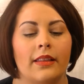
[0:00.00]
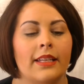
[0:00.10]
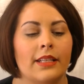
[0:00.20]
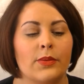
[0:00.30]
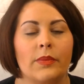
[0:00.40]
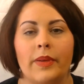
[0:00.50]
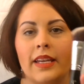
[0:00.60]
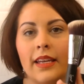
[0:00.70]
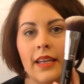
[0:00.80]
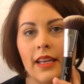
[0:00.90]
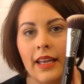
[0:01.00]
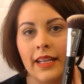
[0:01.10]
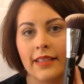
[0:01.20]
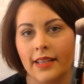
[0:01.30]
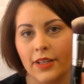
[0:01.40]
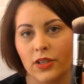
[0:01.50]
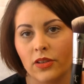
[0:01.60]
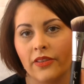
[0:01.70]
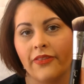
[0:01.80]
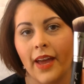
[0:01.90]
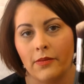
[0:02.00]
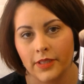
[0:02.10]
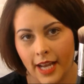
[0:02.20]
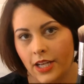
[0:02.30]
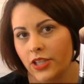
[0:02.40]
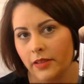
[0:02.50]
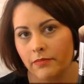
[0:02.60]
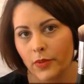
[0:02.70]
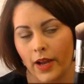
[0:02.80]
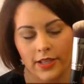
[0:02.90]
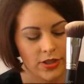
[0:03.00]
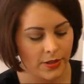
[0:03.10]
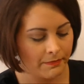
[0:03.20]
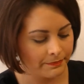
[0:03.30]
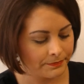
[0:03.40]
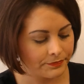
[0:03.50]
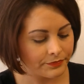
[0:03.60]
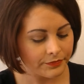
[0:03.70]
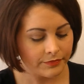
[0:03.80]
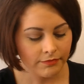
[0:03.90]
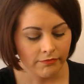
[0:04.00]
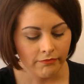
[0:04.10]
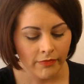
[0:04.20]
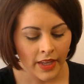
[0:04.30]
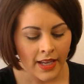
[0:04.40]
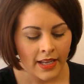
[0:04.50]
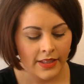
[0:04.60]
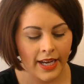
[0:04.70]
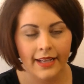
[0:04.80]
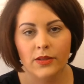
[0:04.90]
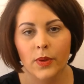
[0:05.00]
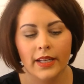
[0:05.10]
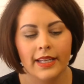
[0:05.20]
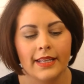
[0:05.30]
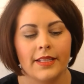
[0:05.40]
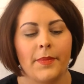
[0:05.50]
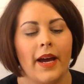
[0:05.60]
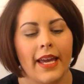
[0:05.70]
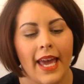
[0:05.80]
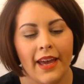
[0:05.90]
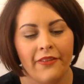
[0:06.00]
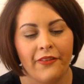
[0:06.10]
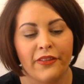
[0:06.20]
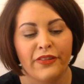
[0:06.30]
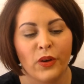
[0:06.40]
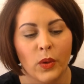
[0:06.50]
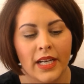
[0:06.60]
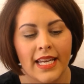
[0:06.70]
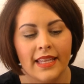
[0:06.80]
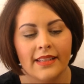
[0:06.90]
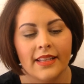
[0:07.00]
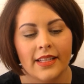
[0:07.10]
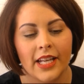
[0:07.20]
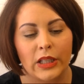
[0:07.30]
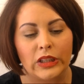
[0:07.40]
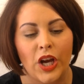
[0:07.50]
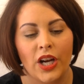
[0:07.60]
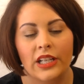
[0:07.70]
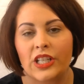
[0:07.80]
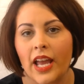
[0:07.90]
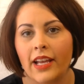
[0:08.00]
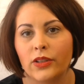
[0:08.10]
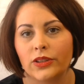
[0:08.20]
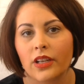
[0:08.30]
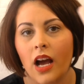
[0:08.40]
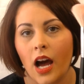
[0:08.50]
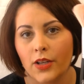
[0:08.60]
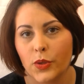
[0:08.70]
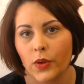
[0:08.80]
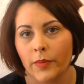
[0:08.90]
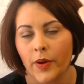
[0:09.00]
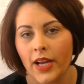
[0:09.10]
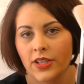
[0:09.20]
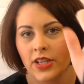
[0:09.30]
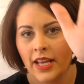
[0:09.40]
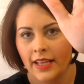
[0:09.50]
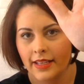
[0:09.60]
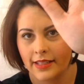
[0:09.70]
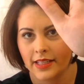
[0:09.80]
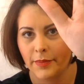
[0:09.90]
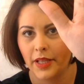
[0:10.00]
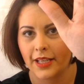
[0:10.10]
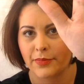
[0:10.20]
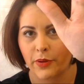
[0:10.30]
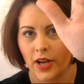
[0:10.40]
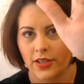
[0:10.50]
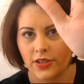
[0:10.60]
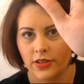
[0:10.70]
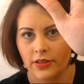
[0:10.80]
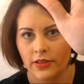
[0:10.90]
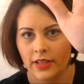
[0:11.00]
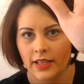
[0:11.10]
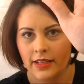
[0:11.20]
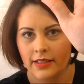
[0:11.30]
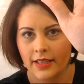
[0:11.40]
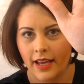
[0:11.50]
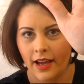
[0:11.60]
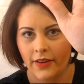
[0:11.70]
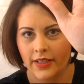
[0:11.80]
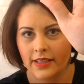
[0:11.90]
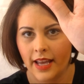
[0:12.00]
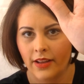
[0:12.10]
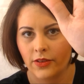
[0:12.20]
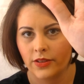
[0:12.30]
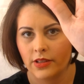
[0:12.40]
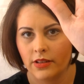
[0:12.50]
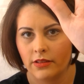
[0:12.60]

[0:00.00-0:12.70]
This would be an essential foundation brush. The next one is my F40. This is their large angled contour brush. This is a blush brush. See how it is angled?